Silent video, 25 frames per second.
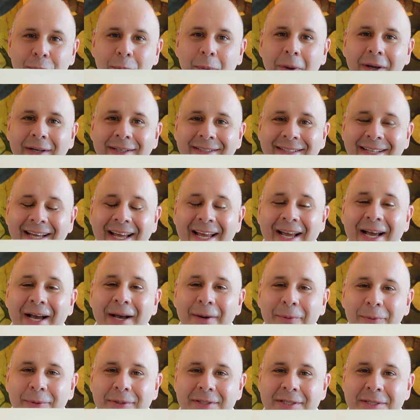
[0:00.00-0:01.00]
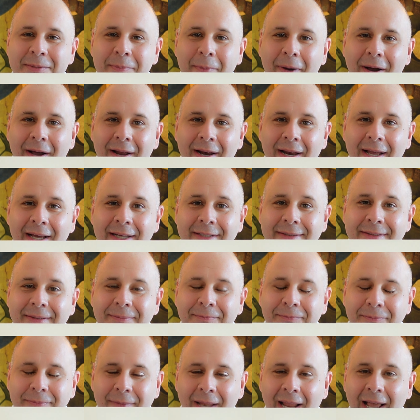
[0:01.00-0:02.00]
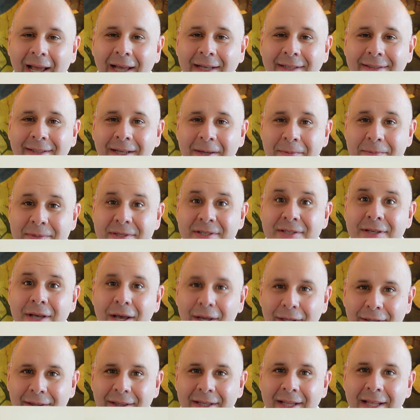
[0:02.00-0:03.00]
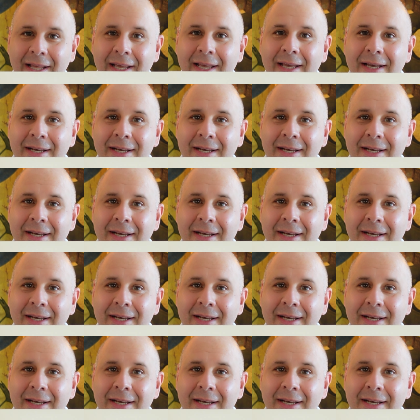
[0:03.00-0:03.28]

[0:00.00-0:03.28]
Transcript: one day I would smile at, and I'm certainly